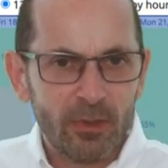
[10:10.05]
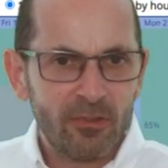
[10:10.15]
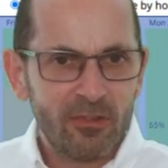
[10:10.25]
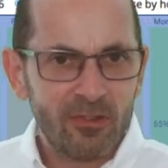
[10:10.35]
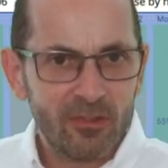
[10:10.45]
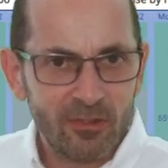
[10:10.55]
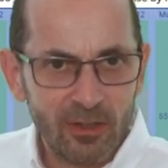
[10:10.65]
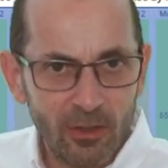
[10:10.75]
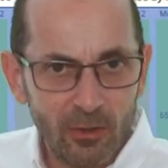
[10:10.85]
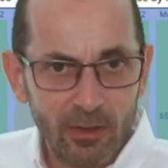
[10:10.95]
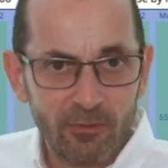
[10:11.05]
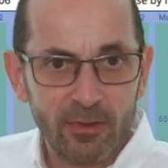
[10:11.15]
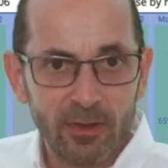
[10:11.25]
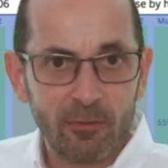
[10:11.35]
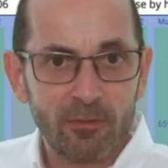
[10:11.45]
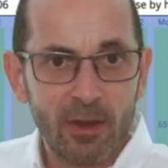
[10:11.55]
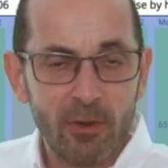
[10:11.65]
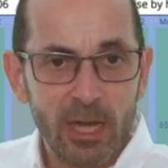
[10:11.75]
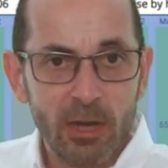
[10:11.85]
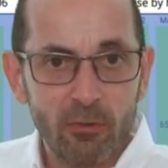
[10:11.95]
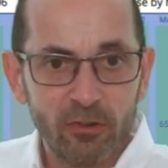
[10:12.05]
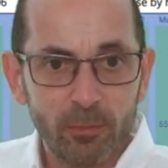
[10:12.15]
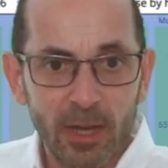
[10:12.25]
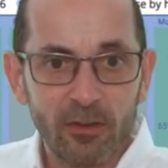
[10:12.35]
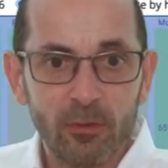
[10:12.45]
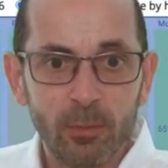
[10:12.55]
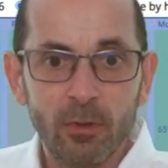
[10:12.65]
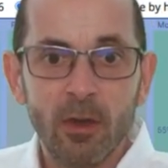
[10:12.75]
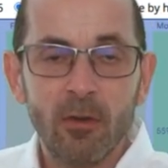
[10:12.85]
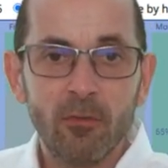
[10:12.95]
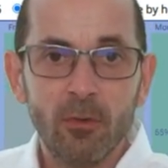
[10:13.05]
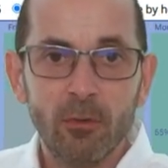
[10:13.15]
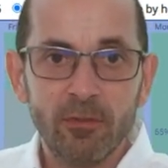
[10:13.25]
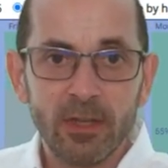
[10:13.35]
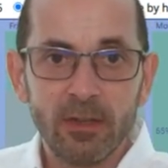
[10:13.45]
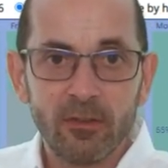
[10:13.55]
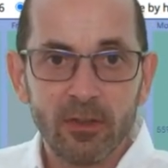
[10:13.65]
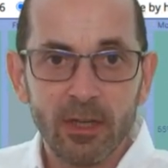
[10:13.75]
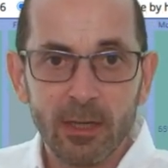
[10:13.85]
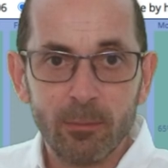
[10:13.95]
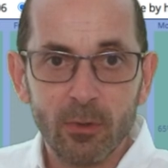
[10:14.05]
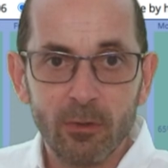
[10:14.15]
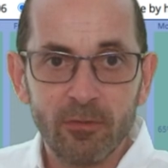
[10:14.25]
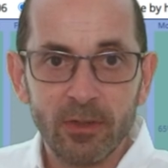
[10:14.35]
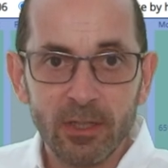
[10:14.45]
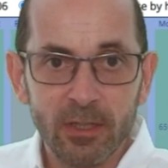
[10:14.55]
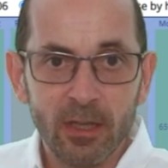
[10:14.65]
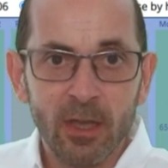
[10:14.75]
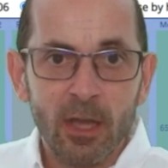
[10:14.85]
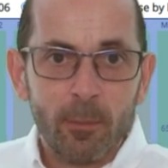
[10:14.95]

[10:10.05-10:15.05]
but still, I think, very respectable for the time of the year.